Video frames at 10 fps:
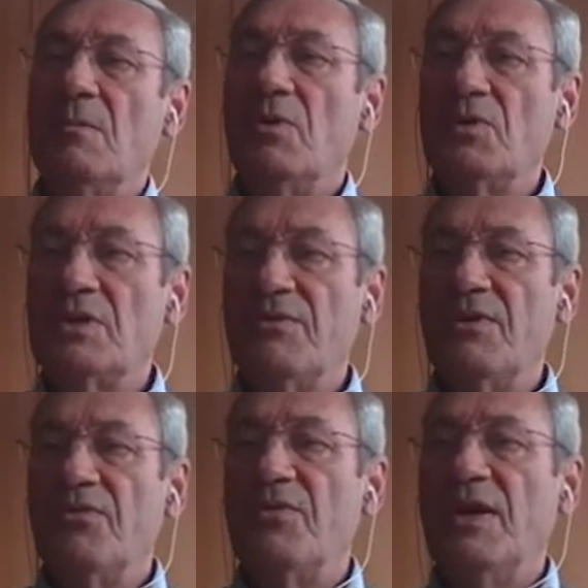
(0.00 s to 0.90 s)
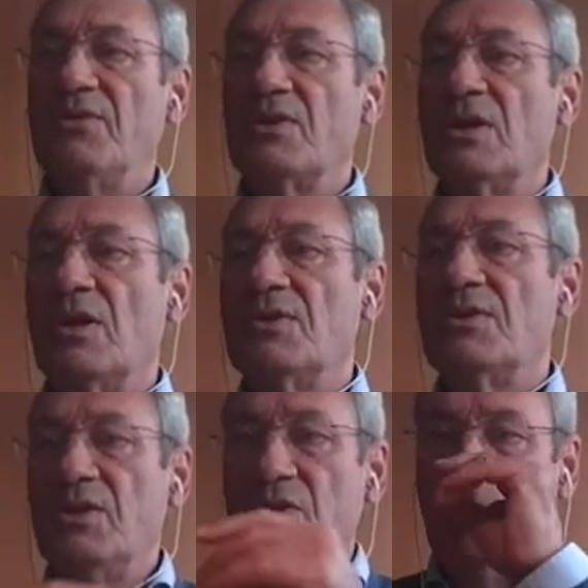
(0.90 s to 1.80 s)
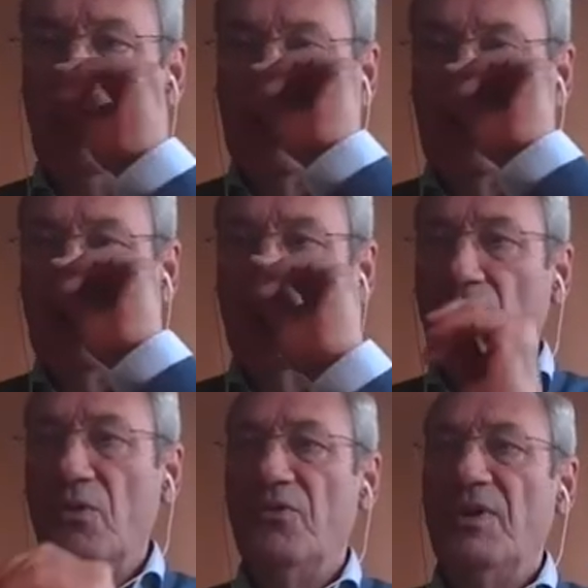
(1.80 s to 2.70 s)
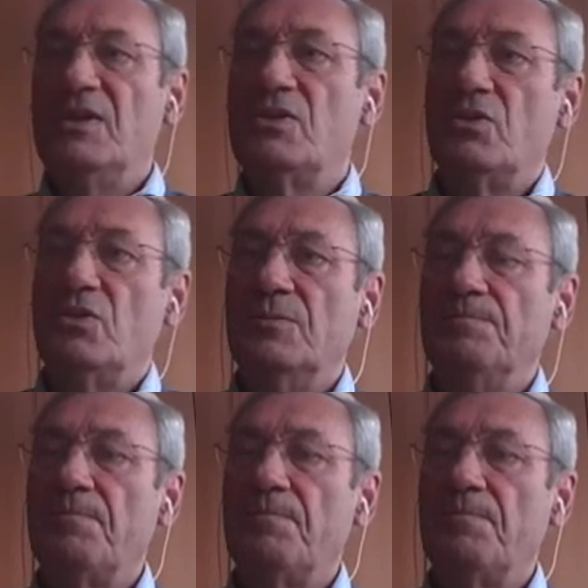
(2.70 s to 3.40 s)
most of the fractures are situated above S2.